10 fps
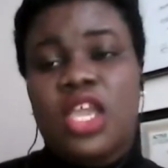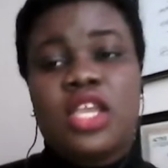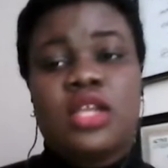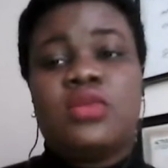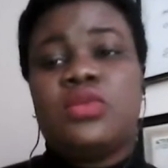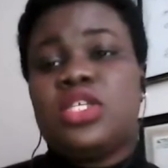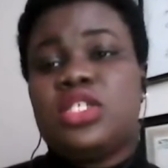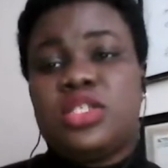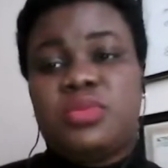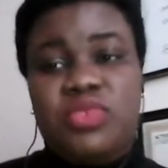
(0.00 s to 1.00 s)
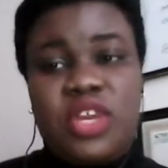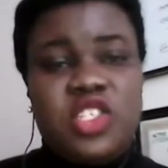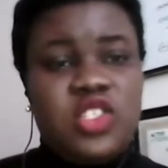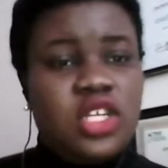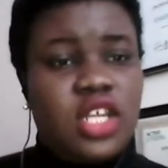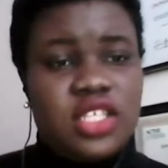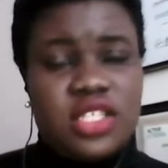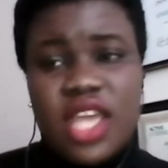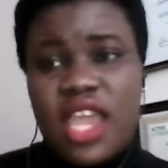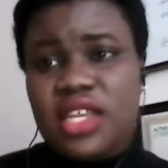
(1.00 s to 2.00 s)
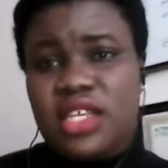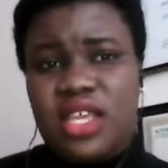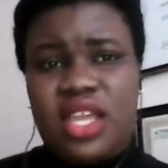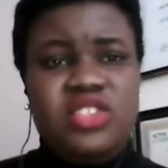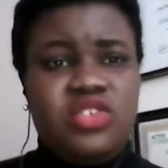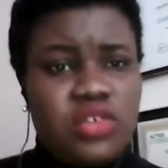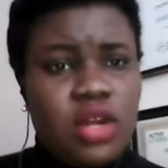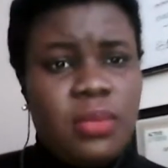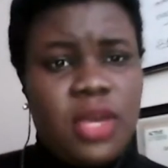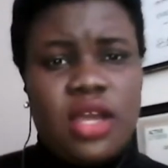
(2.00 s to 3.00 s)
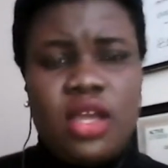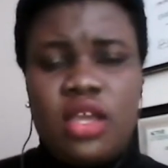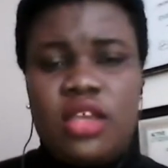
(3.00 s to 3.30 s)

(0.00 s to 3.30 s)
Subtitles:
including depression, anxiety, and trauma.